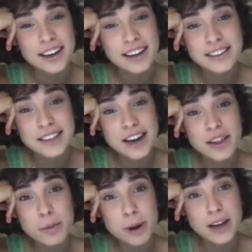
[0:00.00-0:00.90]
that's
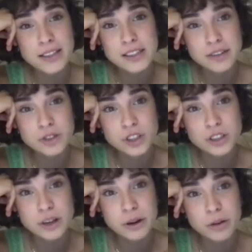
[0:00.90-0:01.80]
another person I've
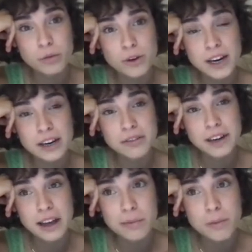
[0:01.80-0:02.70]
just really,
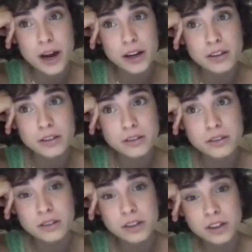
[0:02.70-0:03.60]
really admired
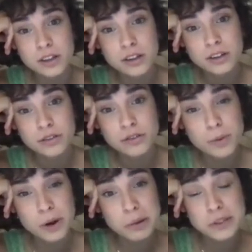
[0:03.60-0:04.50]
from
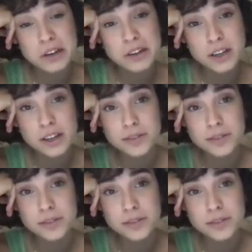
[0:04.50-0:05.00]
when I was younger.